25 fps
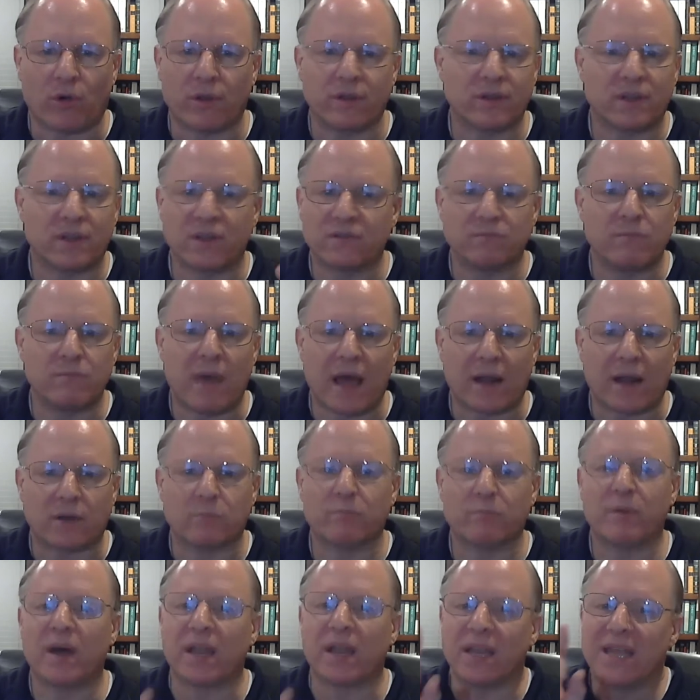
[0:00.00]
It doesn't matter.
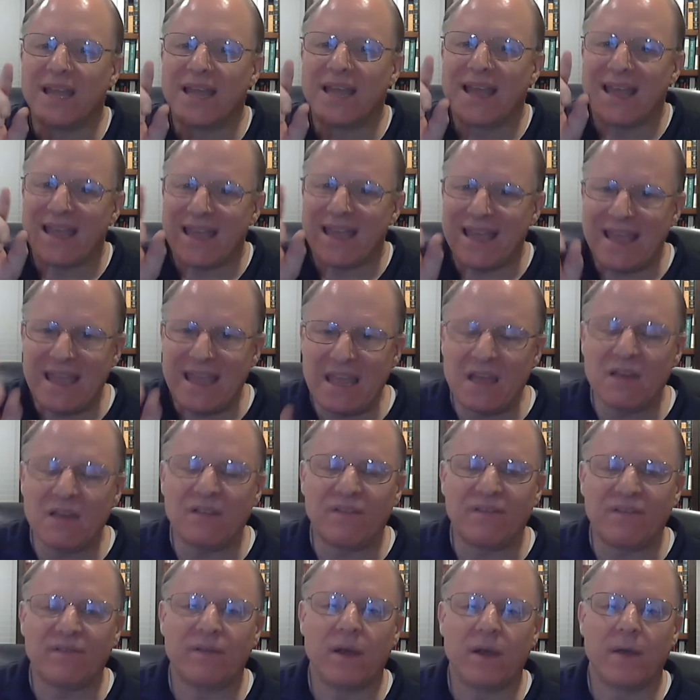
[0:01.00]
But
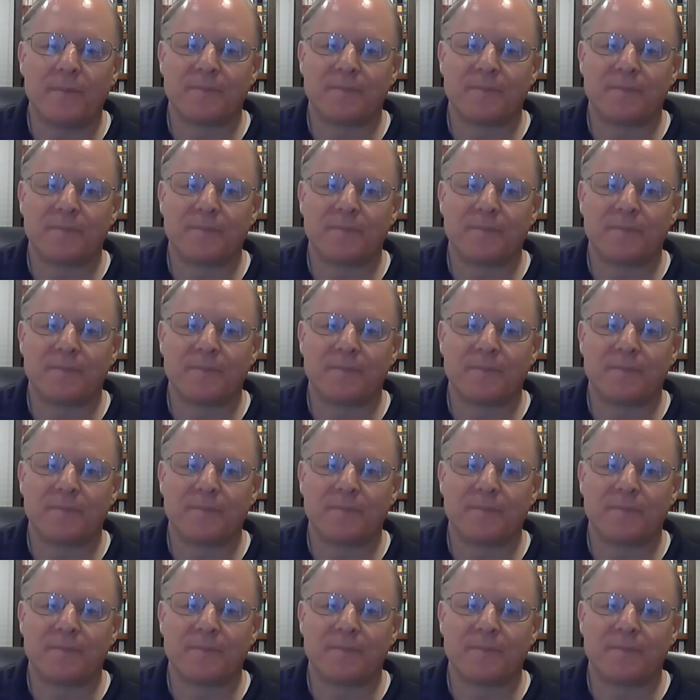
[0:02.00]
if